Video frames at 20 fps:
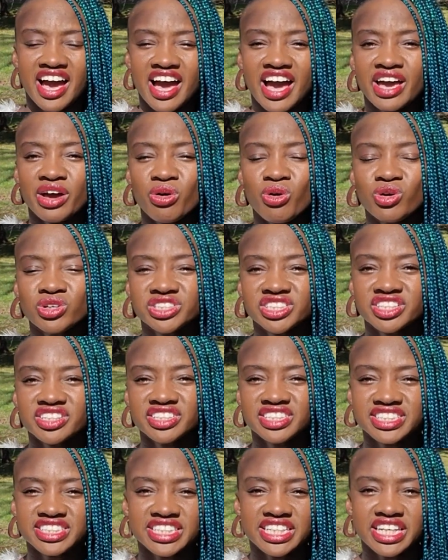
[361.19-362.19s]
I
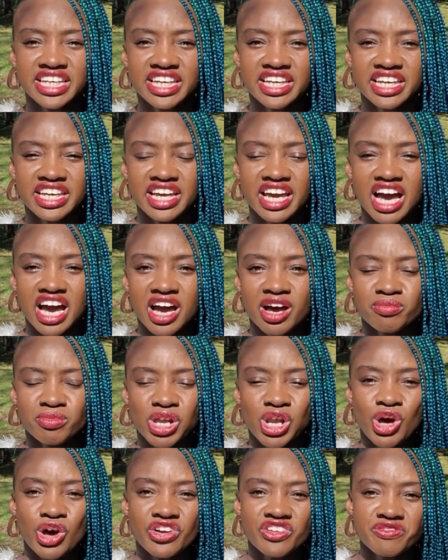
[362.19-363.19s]
also see um,
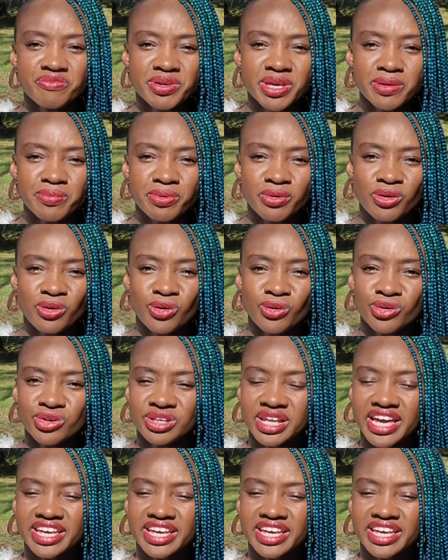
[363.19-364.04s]
a lot of people,